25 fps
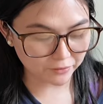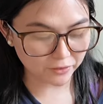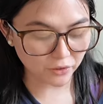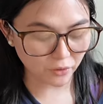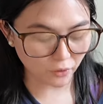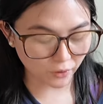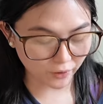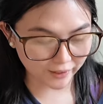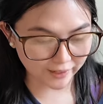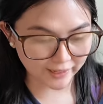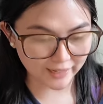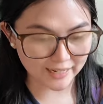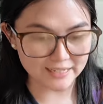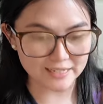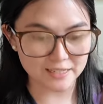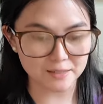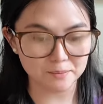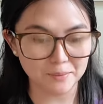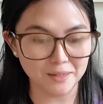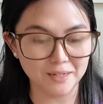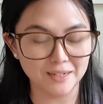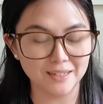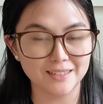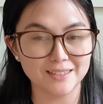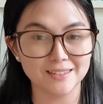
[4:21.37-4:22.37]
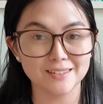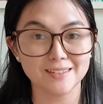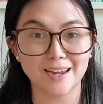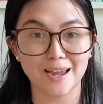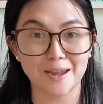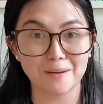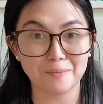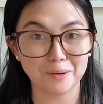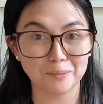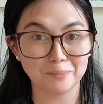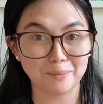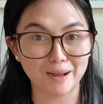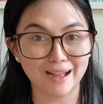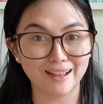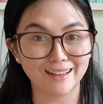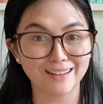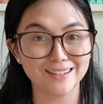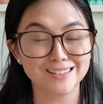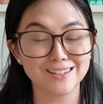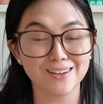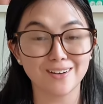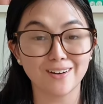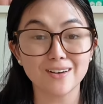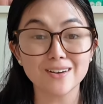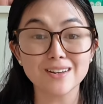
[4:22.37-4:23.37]
reorganize Melly's diaper bag
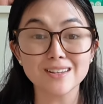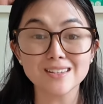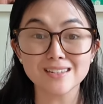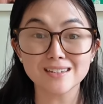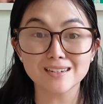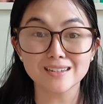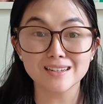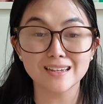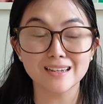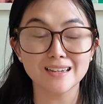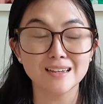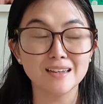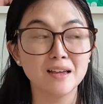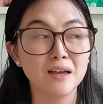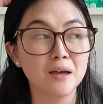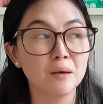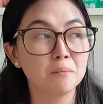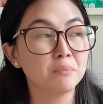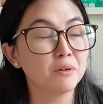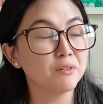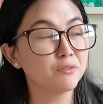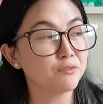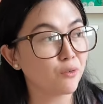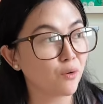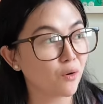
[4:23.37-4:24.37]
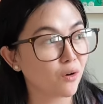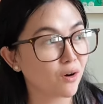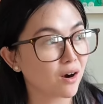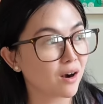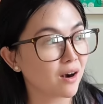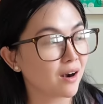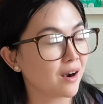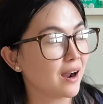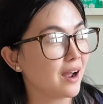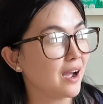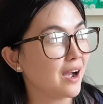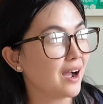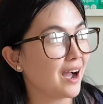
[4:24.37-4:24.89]
because honestly, before,